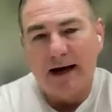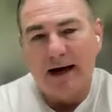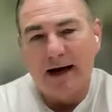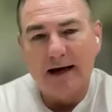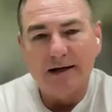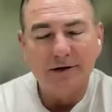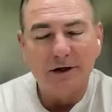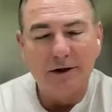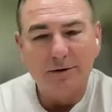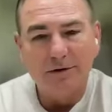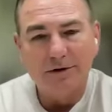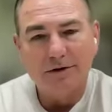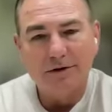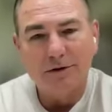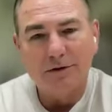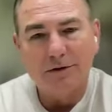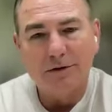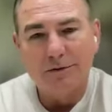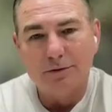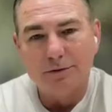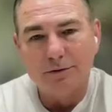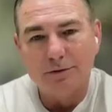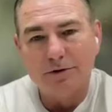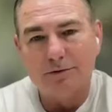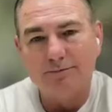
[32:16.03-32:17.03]
A lot of guys go
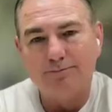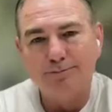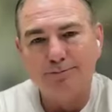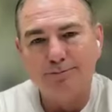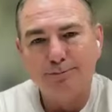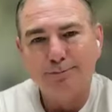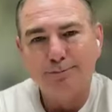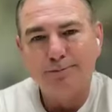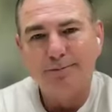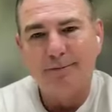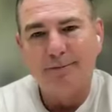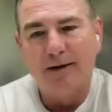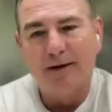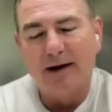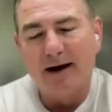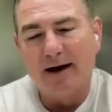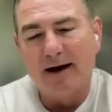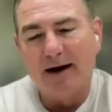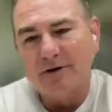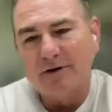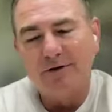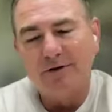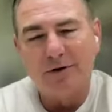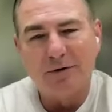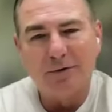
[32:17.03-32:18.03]
to schools and
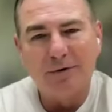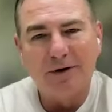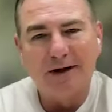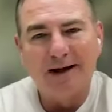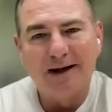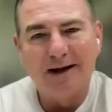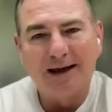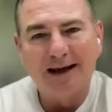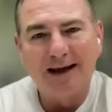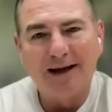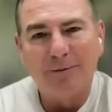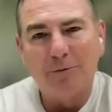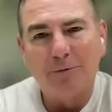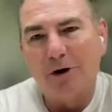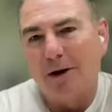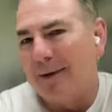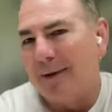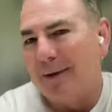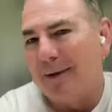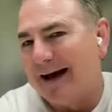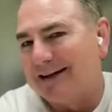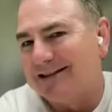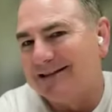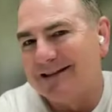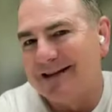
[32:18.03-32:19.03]
they average hmm. 30 a
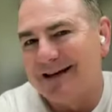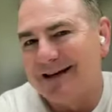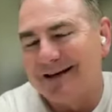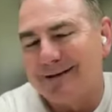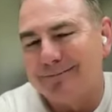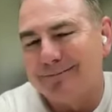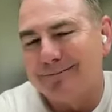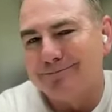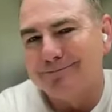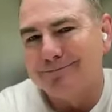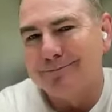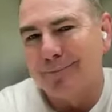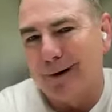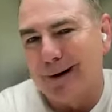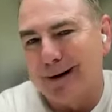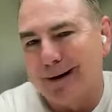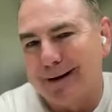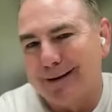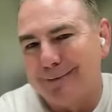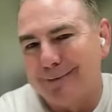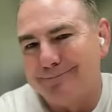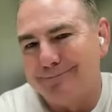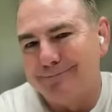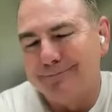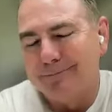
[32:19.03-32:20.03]
game on a bad team,
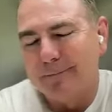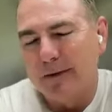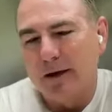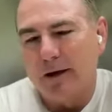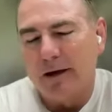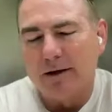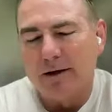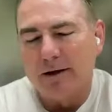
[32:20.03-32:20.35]
right?